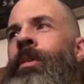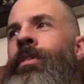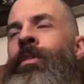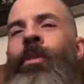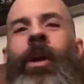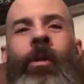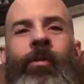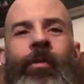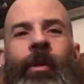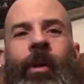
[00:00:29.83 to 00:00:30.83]
still kind
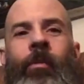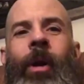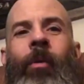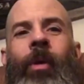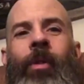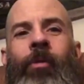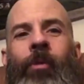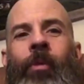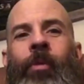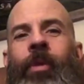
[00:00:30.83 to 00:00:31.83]
of feeling my way
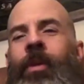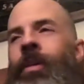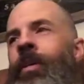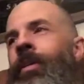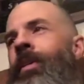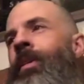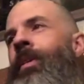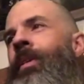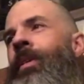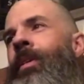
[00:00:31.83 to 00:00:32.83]
through
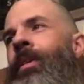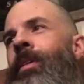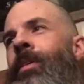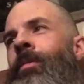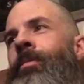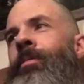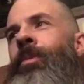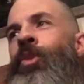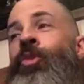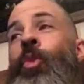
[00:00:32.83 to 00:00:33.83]
the, um,
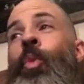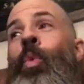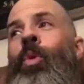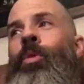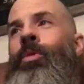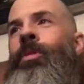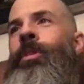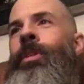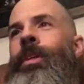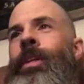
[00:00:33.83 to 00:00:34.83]
the tools
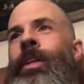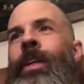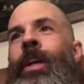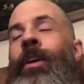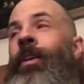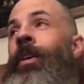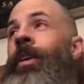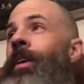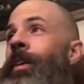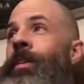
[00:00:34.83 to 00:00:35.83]
in here
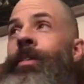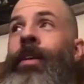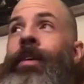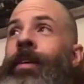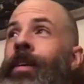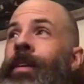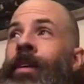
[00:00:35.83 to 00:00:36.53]
because I,